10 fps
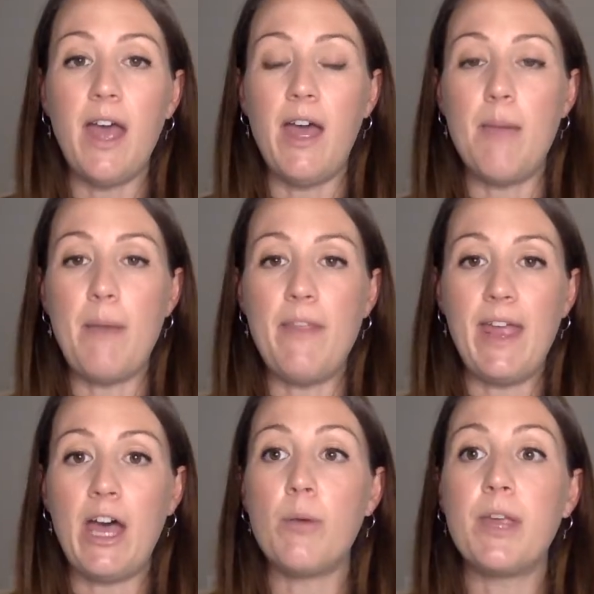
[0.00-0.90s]
um, and
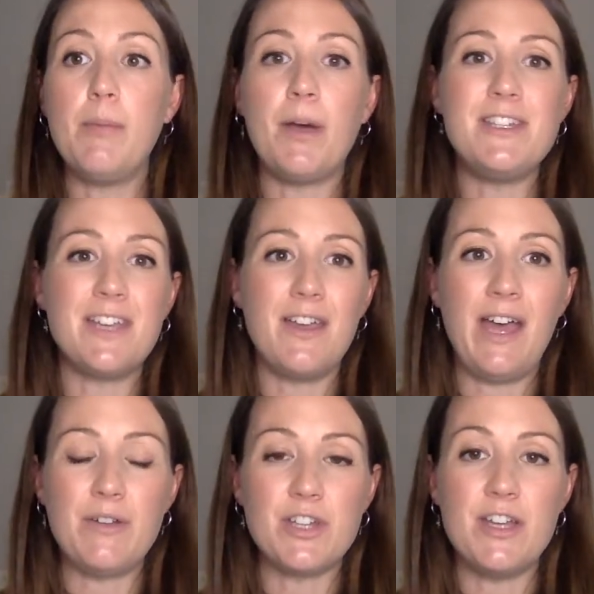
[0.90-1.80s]
they help keep
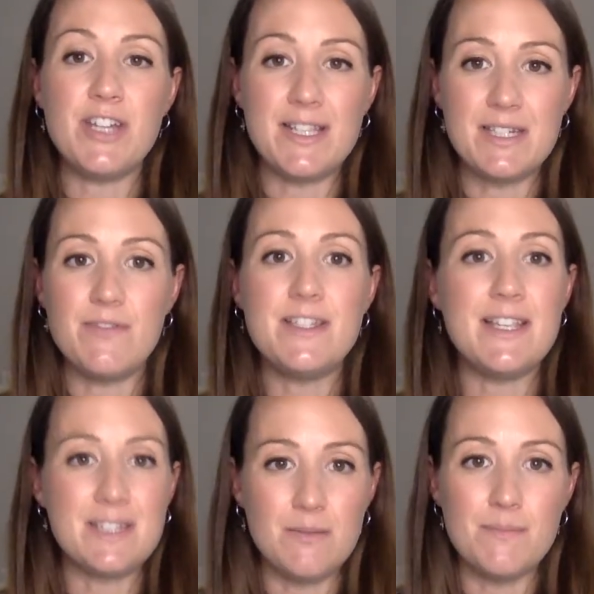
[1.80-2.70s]
our digestive
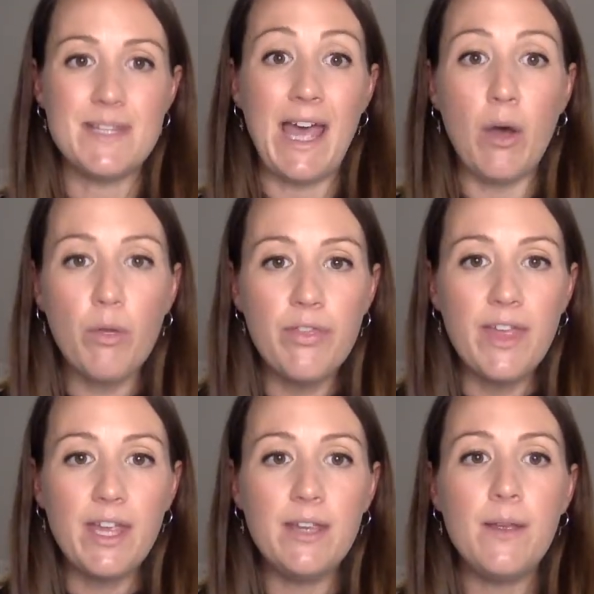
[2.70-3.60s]
systems
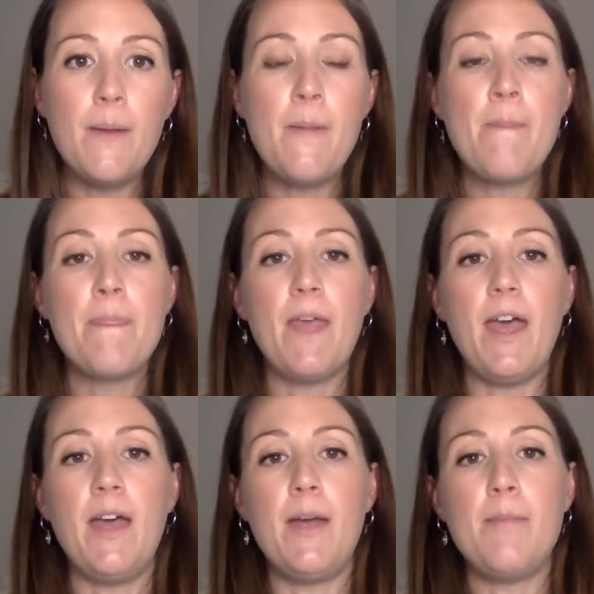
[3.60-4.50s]
healthy.
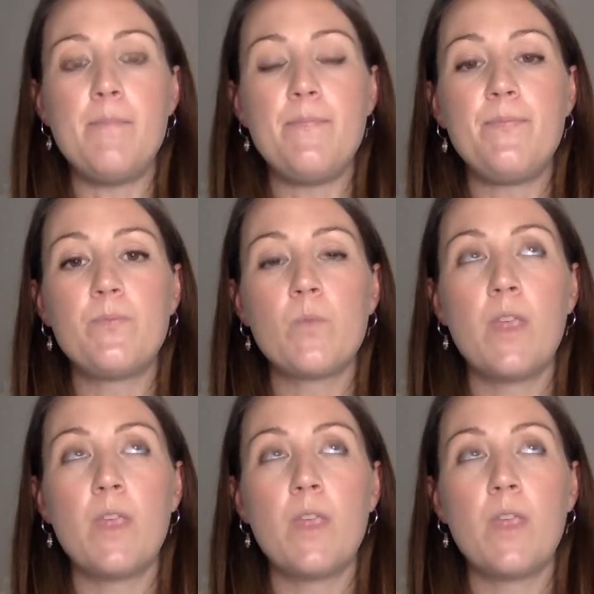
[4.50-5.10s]
Um,